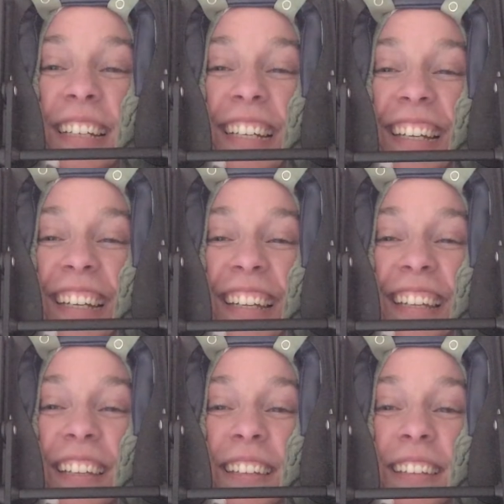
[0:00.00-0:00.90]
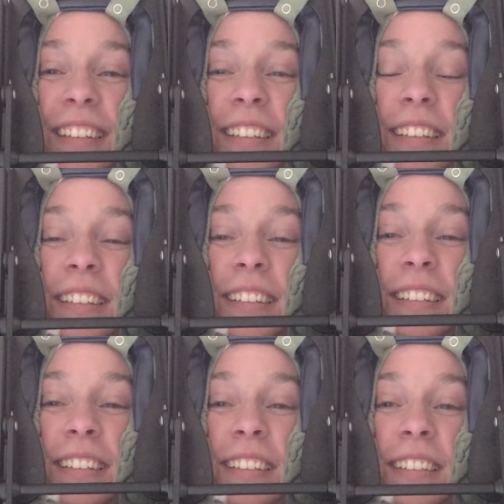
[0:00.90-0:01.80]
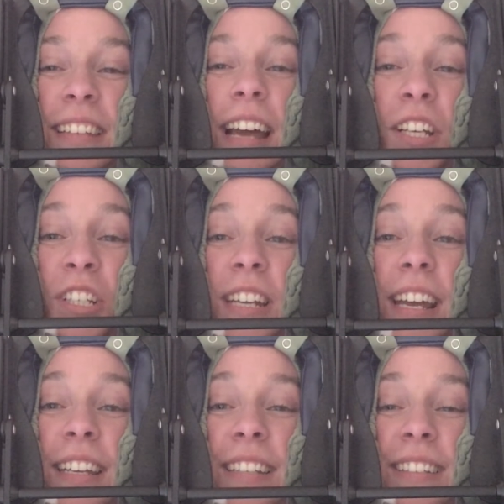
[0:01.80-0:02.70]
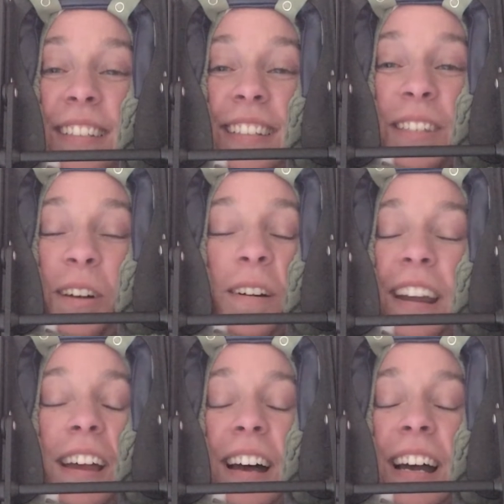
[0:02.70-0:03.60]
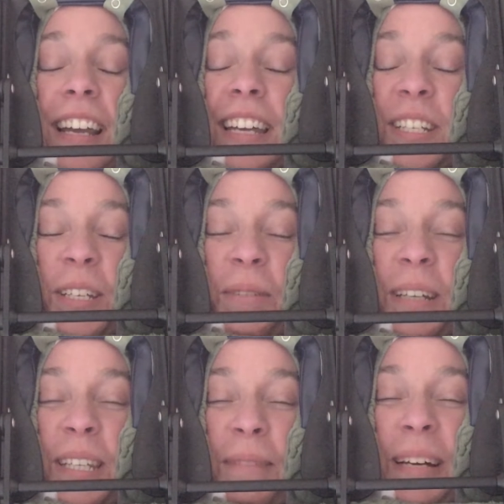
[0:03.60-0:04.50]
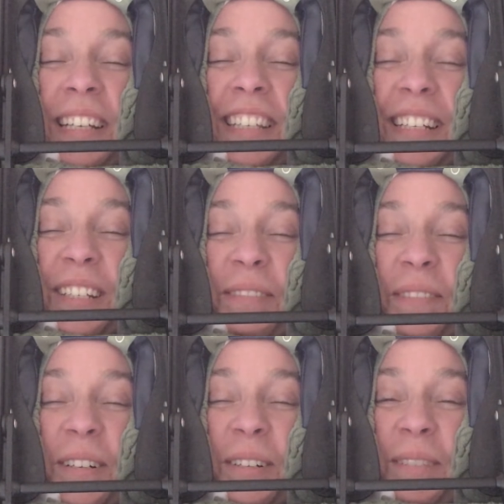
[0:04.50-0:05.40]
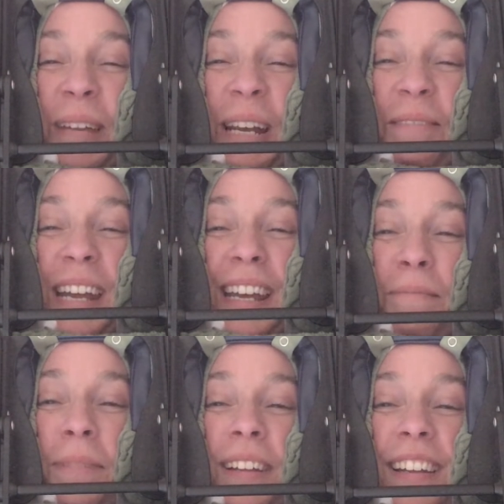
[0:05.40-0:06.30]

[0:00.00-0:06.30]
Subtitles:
And Sinead. Sorry, I'm getting too into the massage, I forgot my own name.